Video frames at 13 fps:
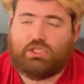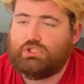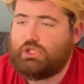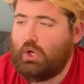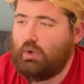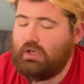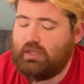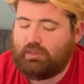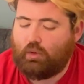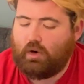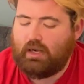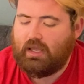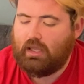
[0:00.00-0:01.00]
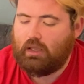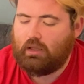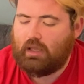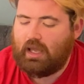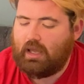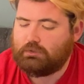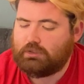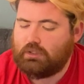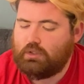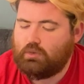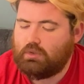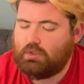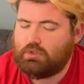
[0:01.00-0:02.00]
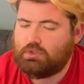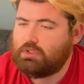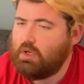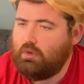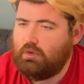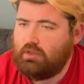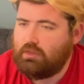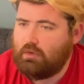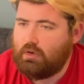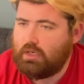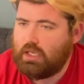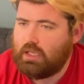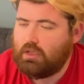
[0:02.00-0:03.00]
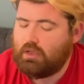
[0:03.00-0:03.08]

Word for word: total authority, absolute Total authority.